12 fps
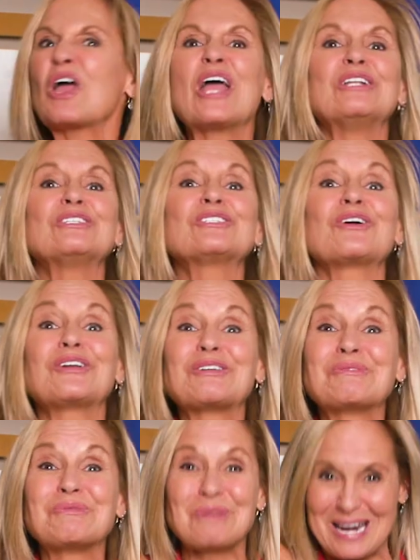and
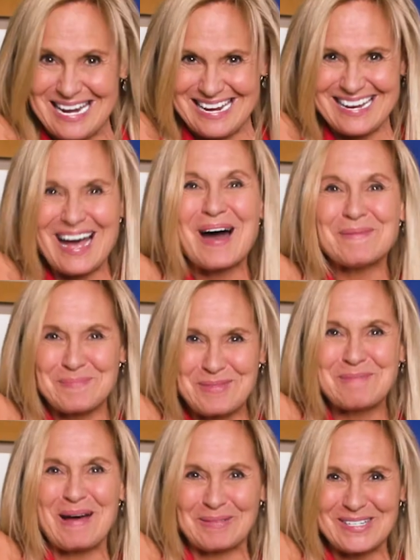started running up
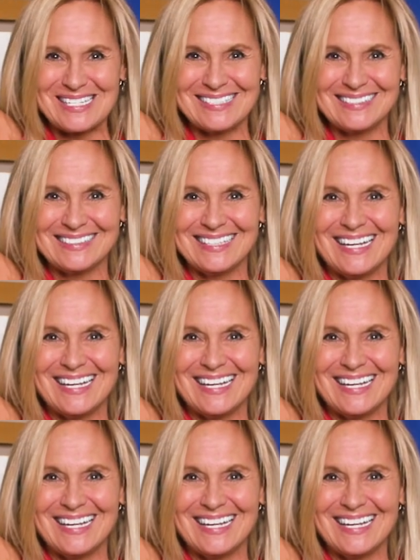the mountain.